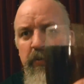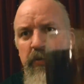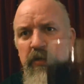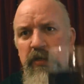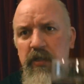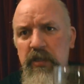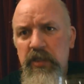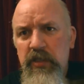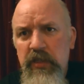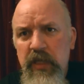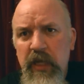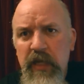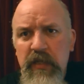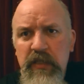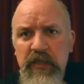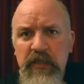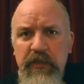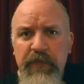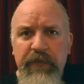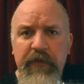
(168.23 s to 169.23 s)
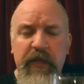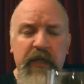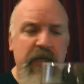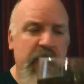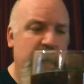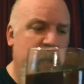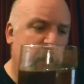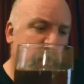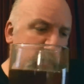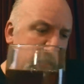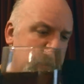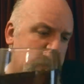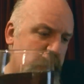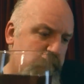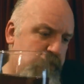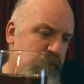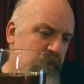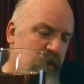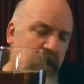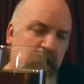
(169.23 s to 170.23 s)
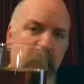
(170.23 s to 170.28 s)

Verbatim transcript: put tons of it in there, they just put a